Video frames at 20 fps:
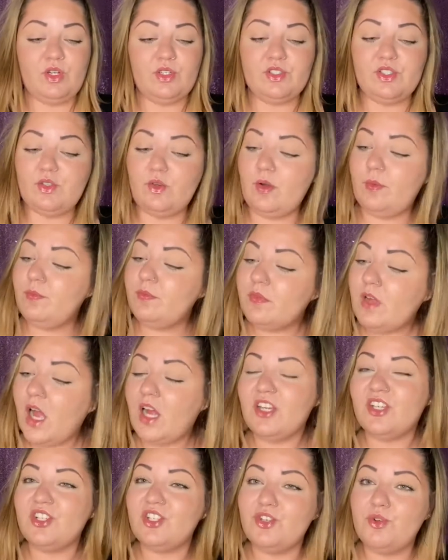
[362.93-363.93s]
so I'm
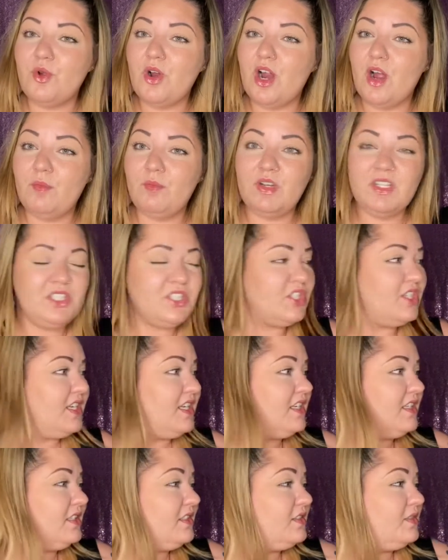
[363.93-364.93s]
not sure how much it
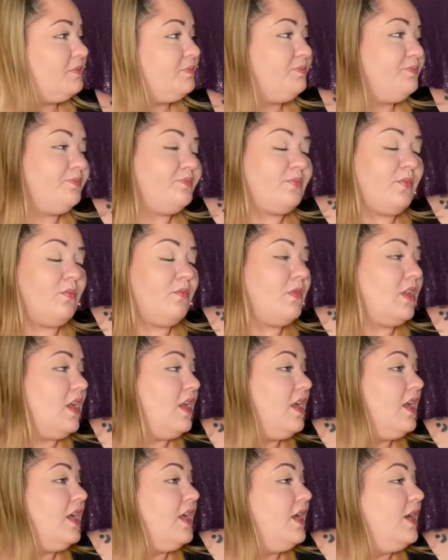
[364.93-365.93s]
is.
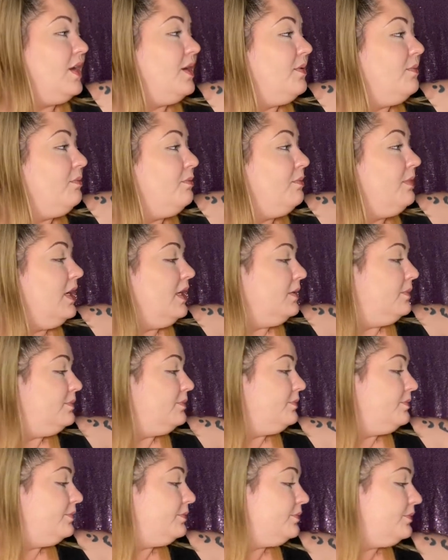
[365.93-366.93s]
But
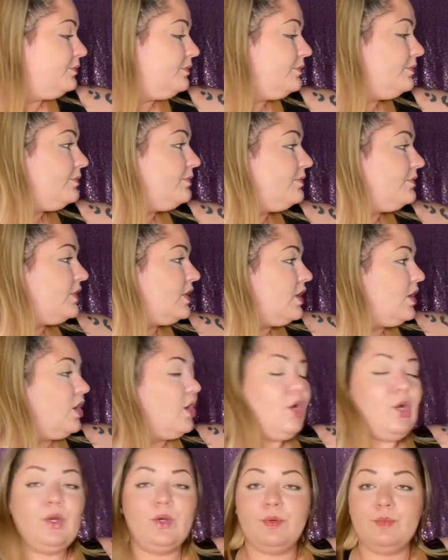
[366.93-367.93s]

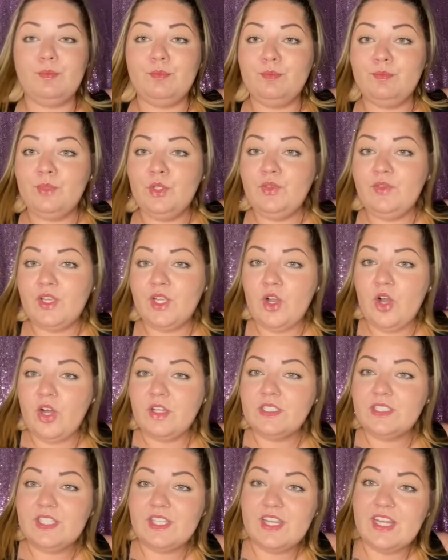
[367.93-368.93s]
moving
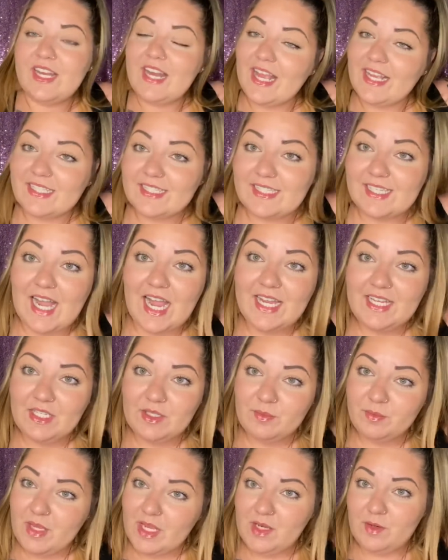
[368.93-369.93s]
on to the next
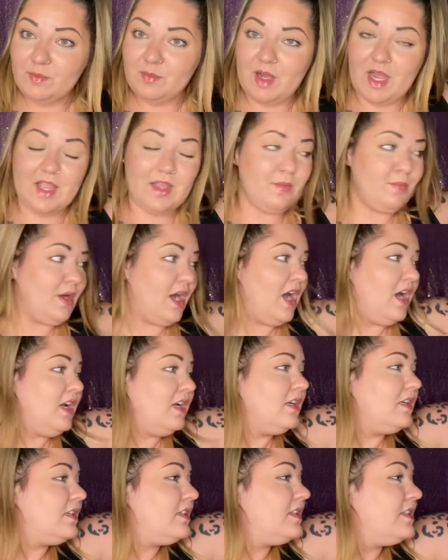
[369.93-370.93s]
item in my
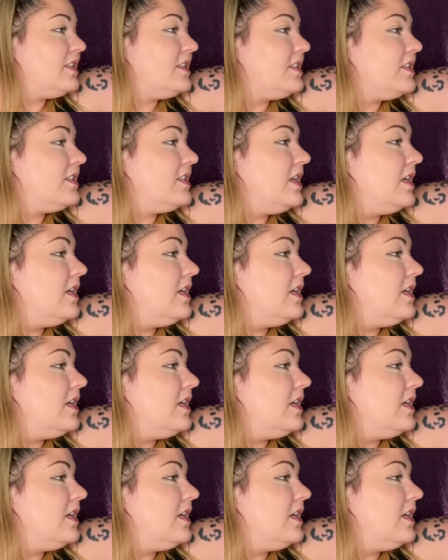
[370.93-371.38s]
box.